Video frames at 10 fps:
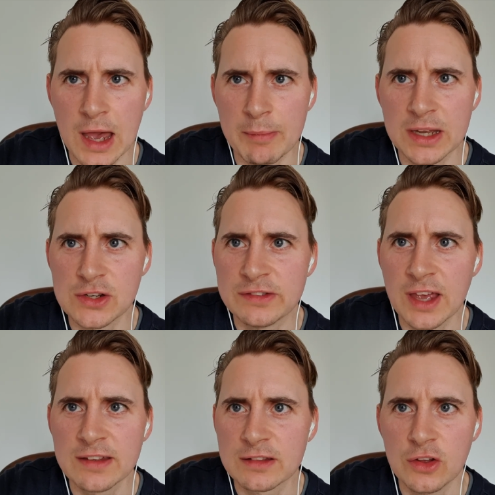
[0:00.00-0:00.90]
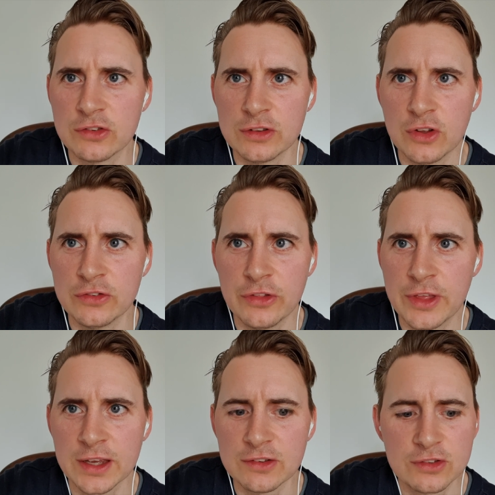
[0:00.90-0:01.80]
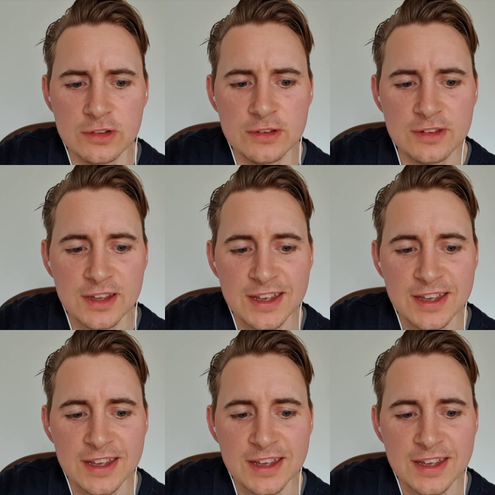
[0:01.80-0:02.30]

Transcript: I made you test loads and loads of things and